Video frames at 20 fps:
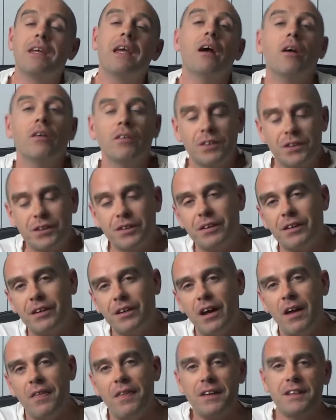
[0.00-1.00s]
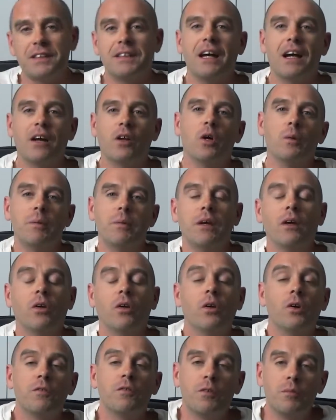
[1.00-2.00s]
else, and they start hopping
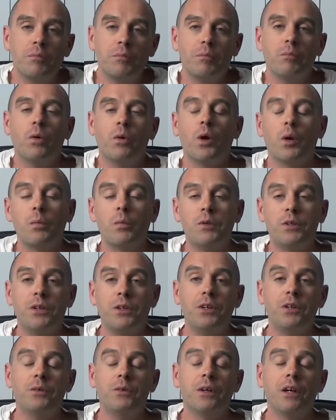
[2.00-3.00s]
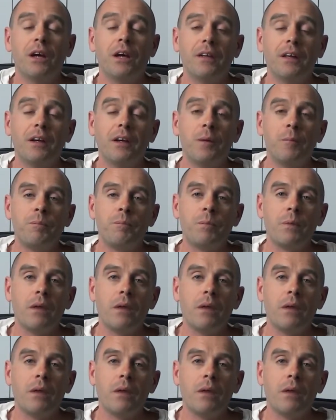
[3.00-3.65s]
along from one opportunity to another,